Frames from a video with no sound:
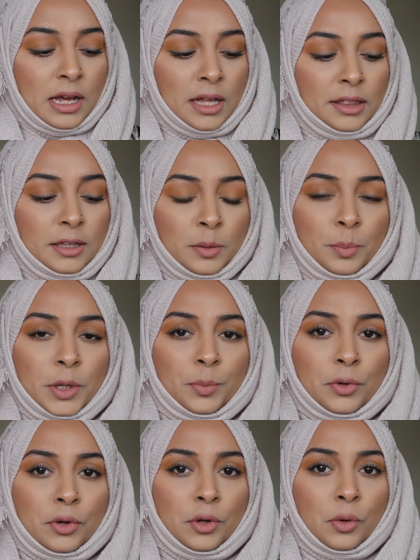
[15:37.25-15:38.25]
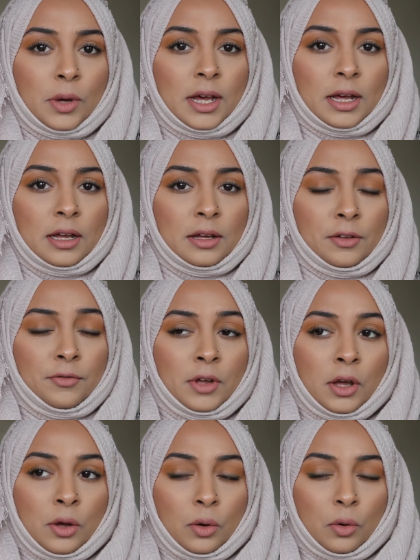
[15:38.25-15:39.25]
I think people who have
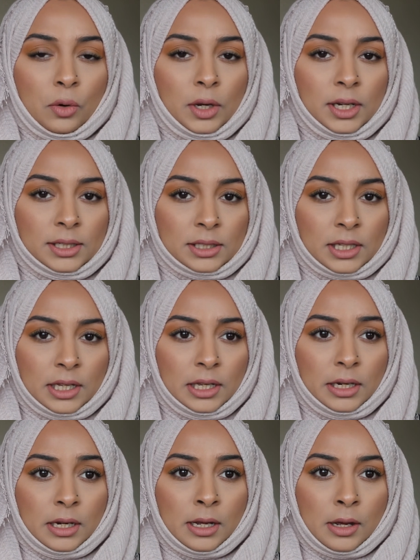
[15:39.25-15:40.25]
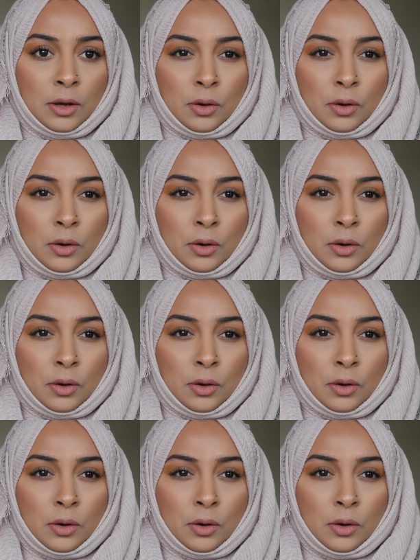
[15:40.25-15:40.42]
oily skin,